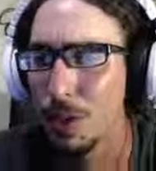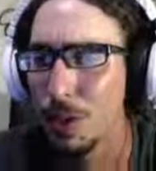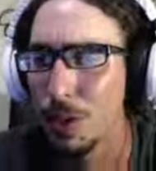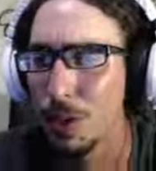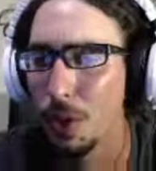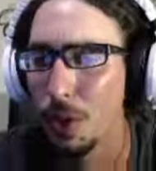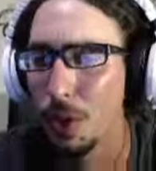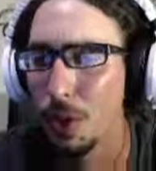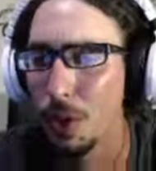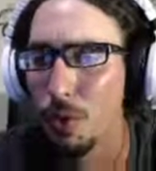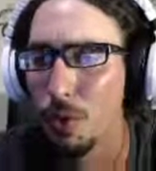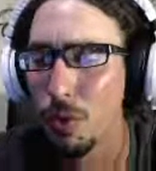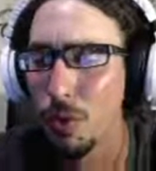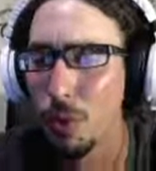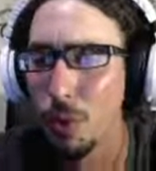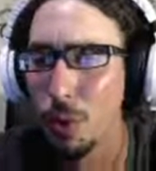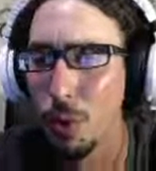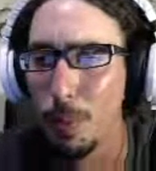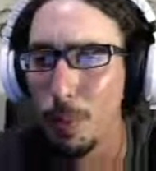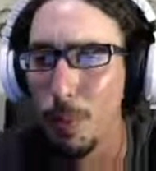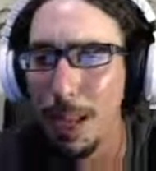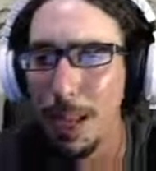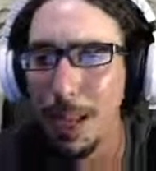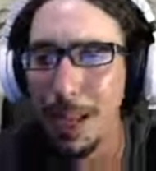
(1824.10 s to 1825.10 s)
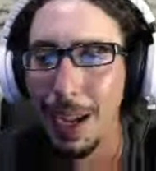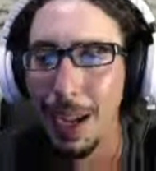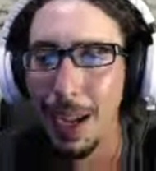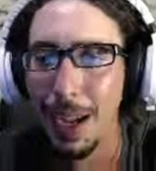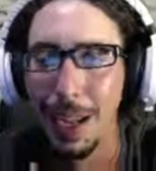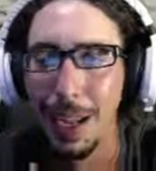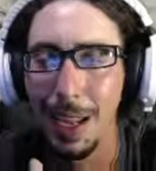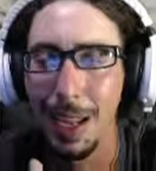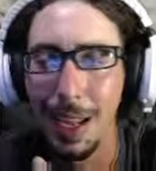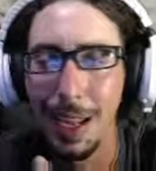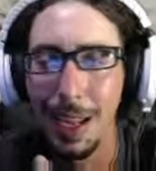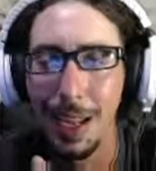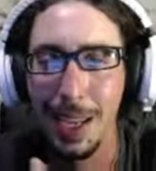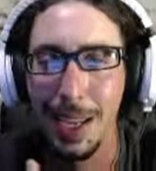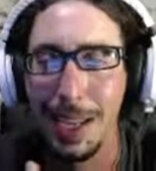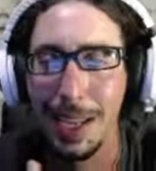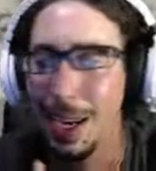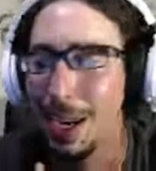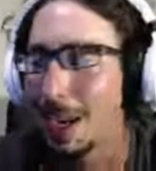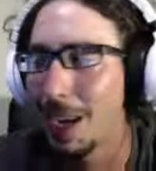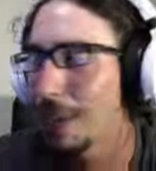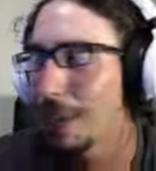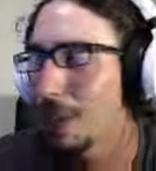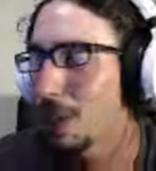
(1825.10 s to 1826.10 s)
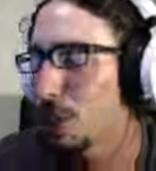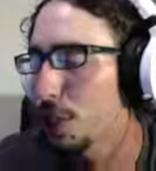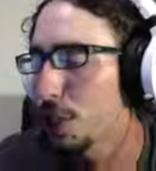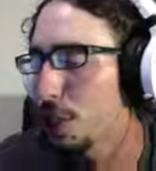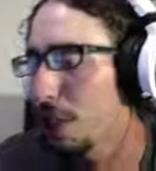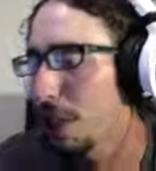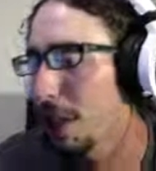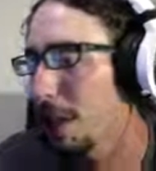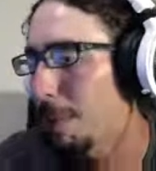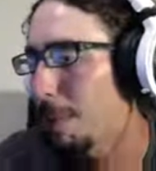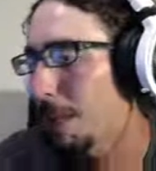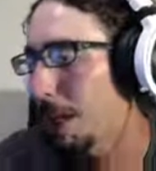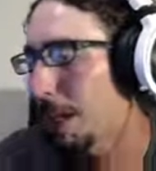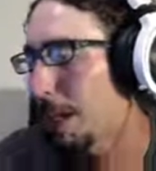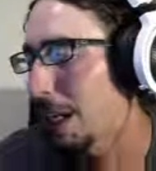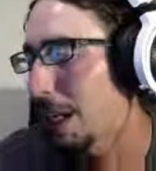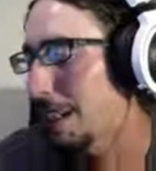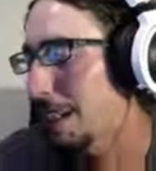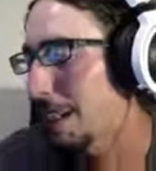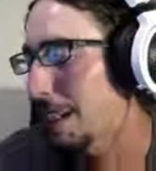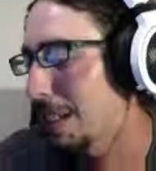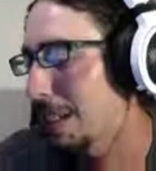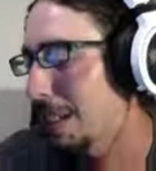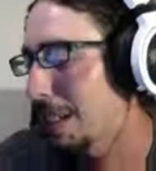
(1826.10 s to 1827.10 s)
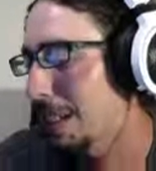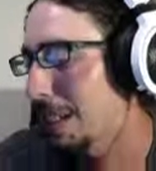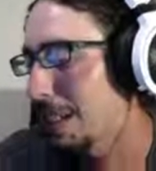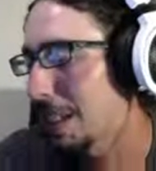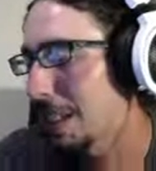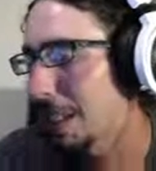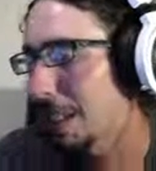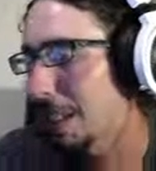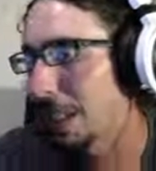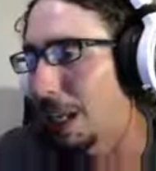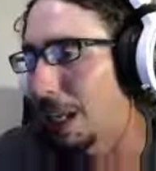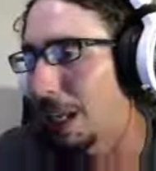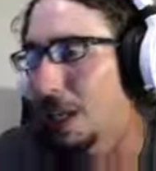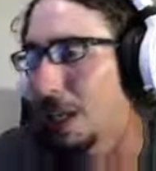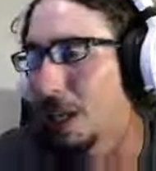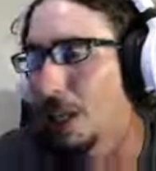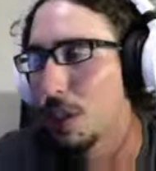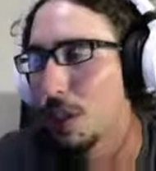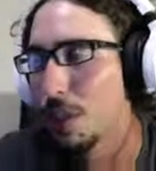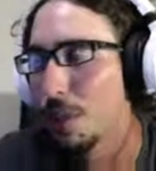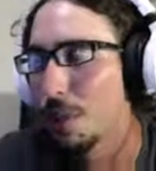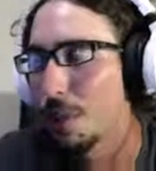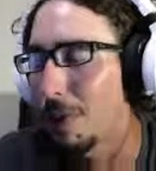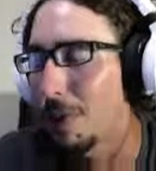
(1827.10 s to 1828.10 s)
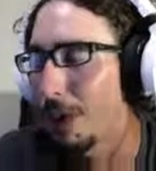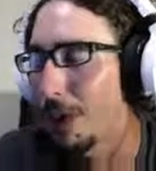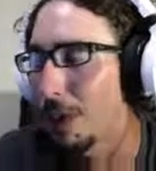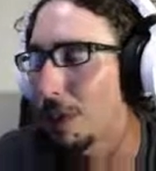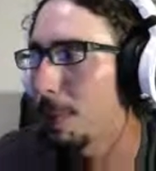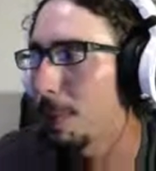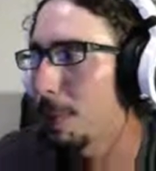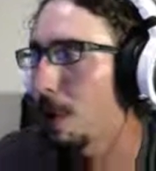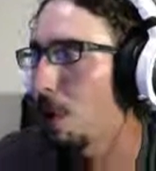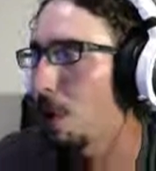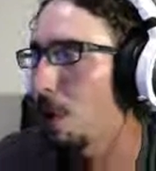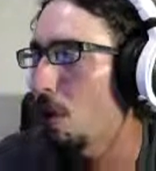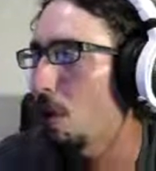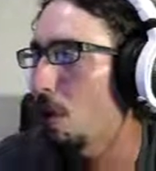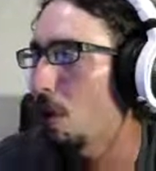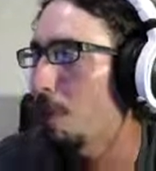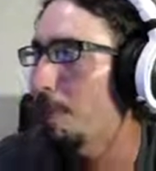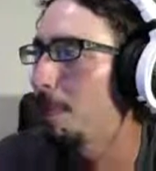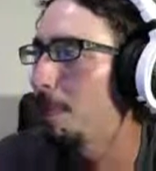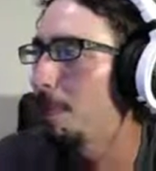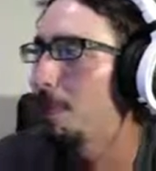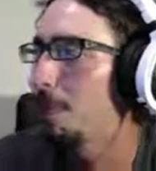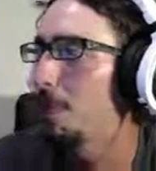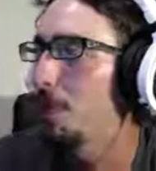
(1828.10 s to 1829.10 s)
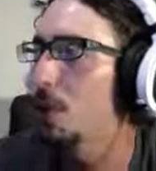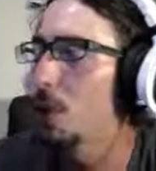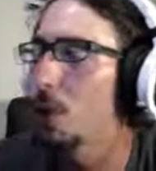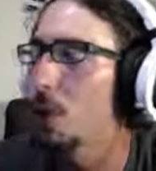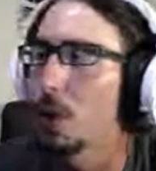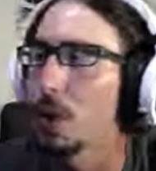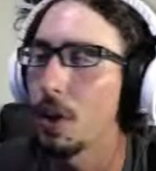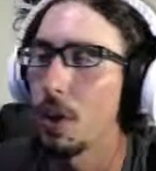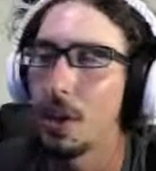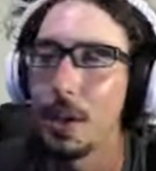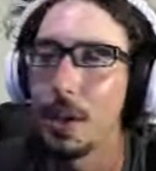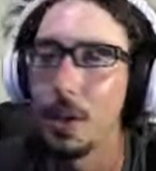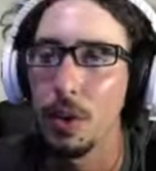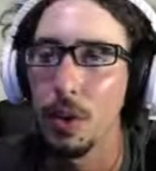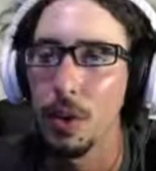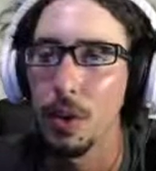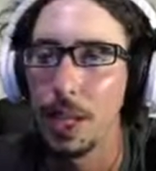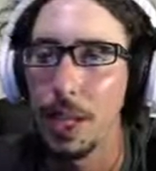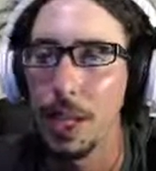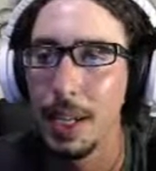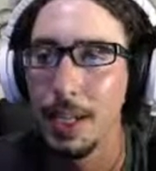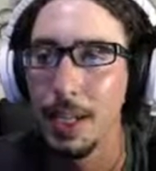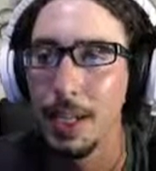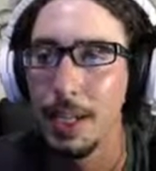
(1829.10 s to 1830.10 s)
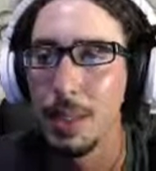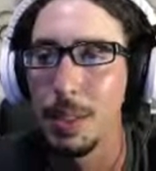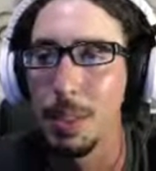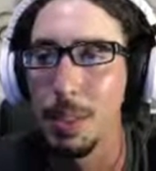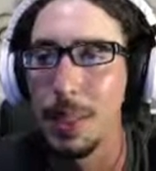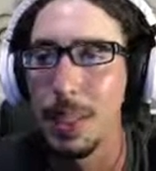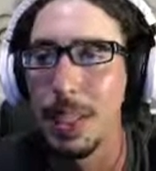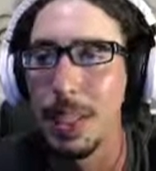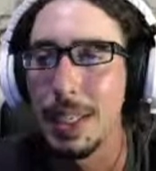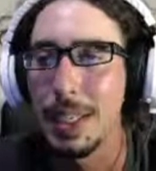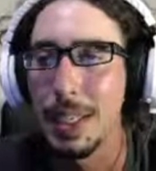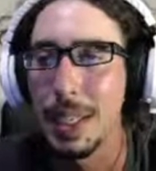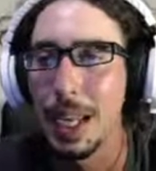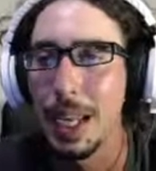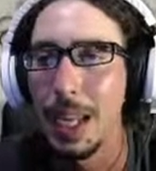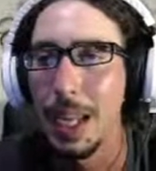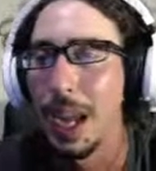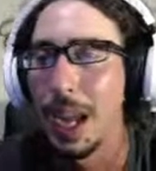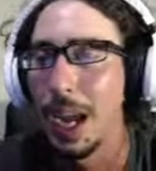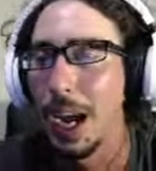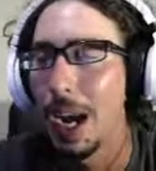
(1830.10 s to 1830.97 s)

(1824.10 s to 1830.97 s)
YouTube. Again, I stream inconsistently, so follow me on Twitter at Early Access PC.